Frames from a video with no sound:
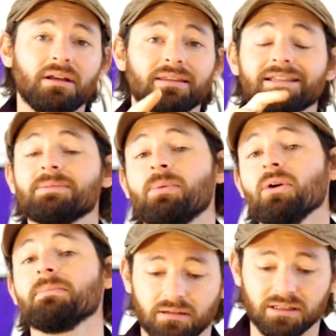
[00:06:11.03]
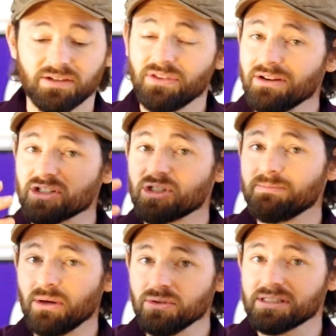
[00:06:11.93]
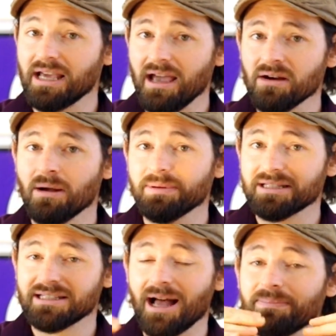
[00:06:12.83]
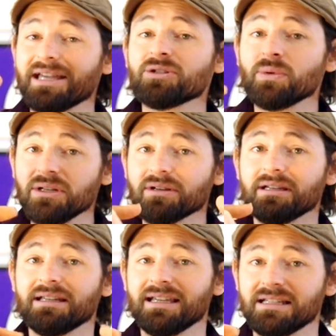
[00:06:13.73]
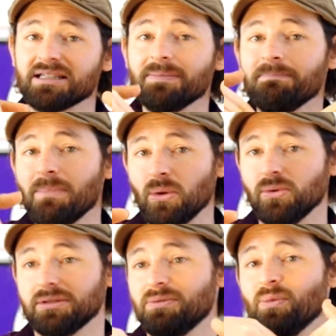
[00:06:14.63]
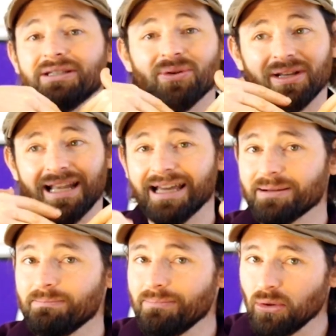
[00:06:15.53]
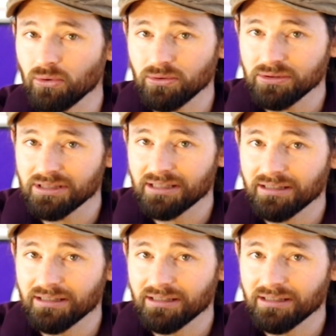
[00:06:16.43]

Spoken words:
That's important, because if they're exposed to air up at the top, that's when you're going to get some mold, and we don't like mold.